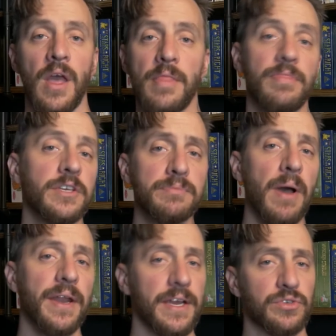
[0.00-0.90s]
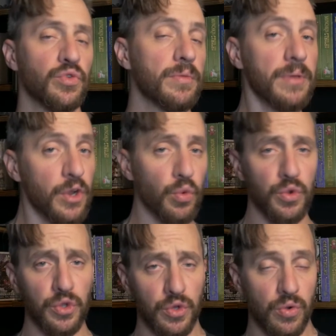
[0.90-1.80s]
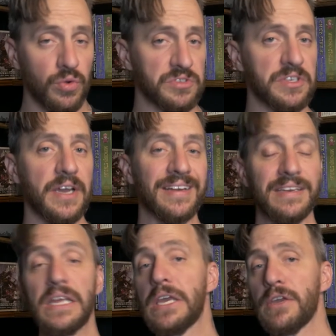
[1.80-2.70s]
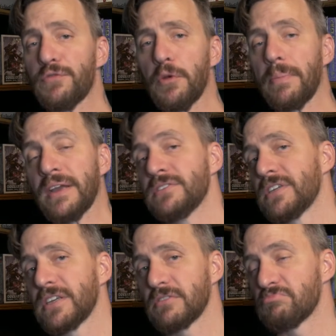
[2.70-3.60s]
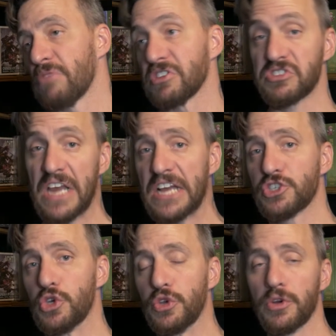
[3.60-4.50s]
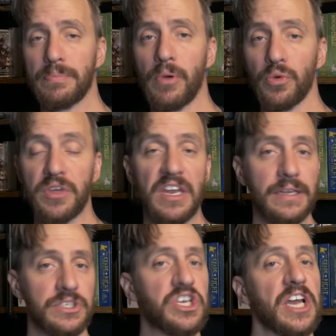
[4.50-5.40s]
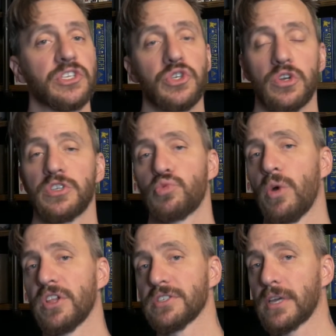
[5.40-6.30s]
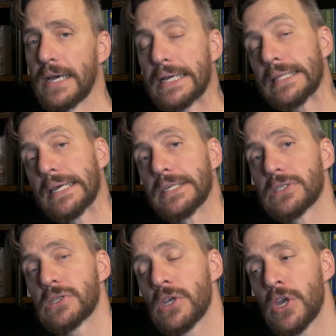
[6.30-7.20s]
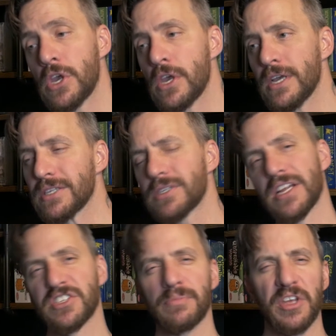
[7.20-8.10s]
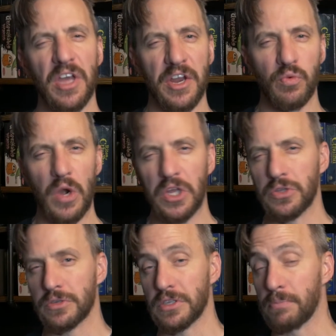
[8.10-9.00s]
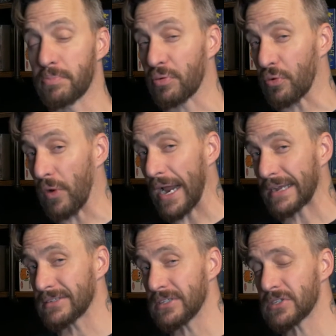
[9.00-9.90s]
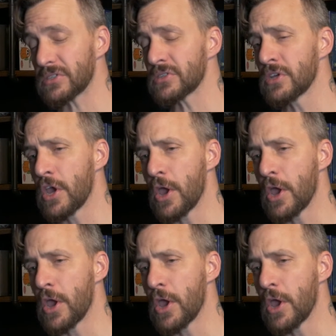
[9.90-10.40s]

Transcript: This might actually be a really cool technique if you're painting a statue. You're both getting texture as well as highlights. It's not something I regularly practice,